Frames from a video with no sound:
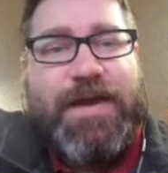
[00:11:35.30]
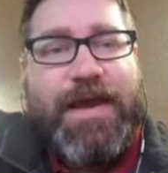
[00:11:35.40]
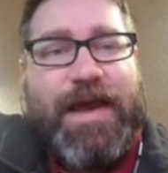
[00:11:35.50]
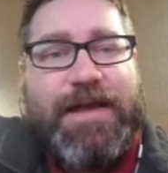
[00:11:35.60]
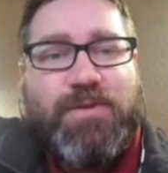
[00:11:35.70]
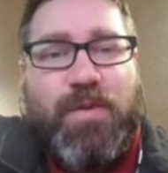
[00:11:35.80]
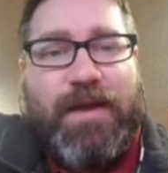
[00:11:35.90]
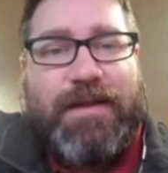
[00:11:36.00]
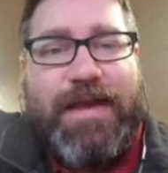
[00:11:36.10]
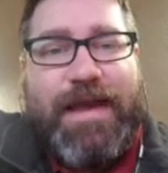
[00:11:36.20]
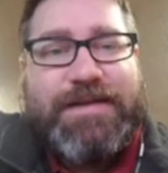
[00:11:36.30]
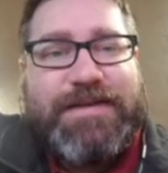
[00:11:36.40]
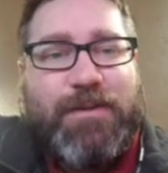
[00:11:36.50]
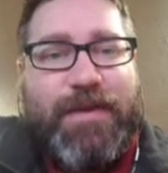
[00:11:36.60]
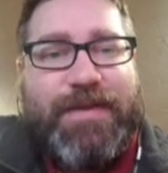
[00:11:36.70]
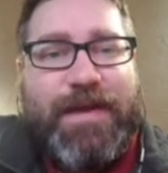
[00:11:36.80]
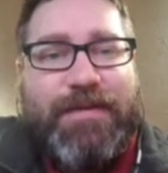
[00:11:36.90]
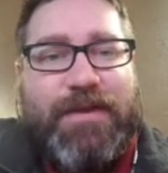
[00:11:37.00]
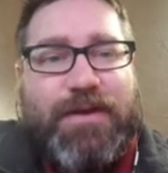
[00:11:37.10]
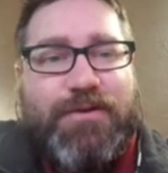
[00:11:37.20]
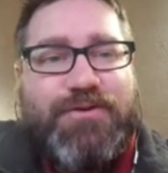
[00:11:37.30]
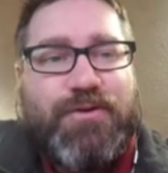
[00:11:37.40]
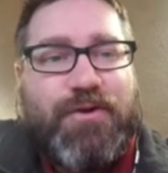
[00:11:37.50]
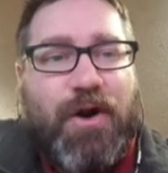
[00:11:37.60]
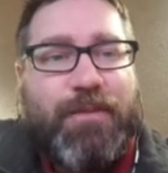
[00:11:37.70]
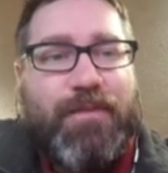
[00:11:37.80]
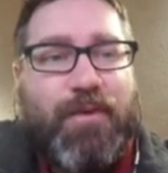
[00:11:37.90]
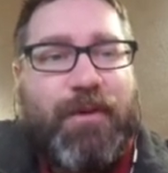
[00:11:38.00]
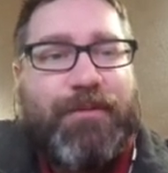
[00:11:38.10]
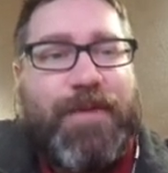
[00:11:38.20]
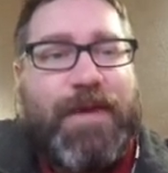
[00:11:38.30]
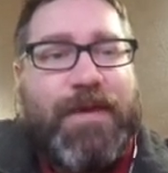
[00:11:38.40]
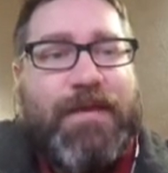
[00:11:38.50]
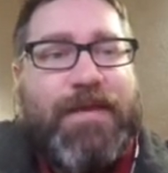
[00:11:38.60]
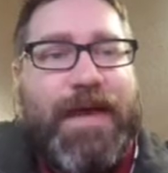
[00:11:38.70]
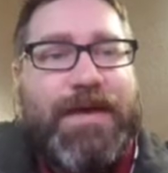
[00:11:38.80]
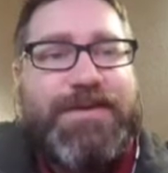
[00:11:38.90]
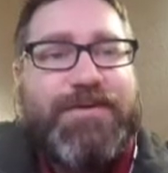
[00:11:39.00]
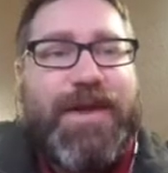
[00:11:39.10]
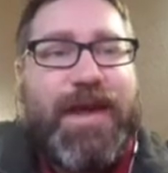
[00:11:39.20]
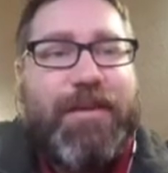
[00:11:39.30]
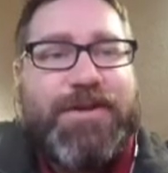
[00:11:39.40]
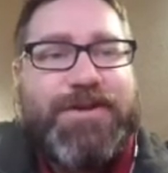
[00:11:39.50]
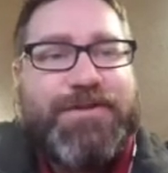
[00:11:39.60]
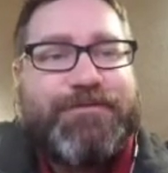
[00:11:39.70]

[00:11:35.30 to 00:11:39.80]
as well as within the neutral card pool that do damage.